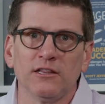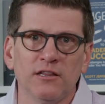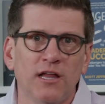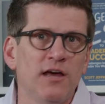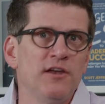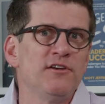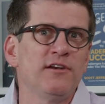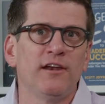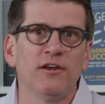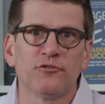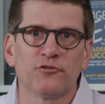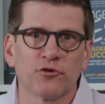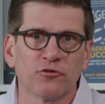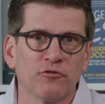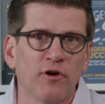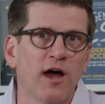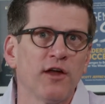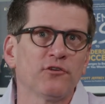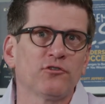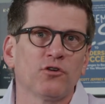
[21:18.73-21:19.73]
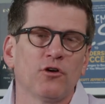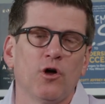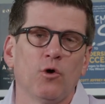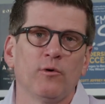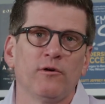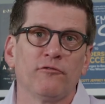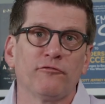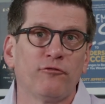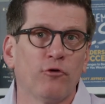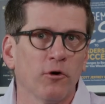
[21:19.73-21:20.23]
London and
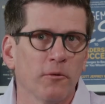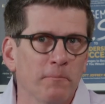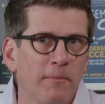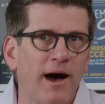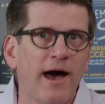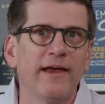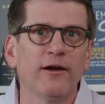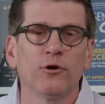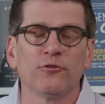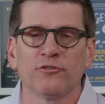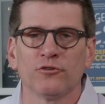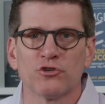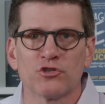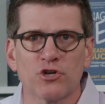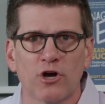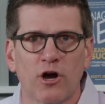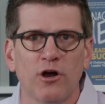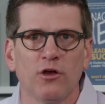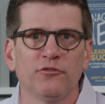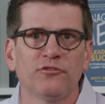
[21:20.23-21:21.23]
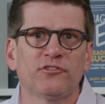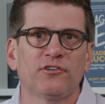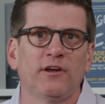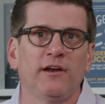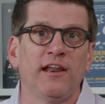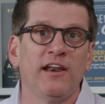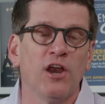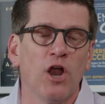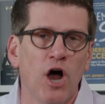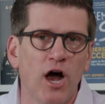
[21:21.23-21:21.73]
Toronto and Fort Myers and
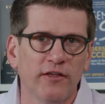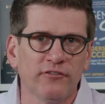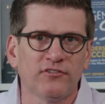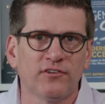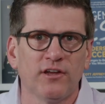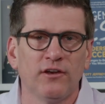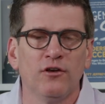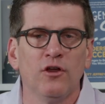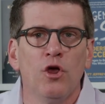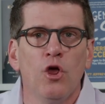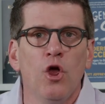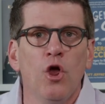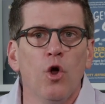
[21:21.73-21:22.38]
Charleston and Austin,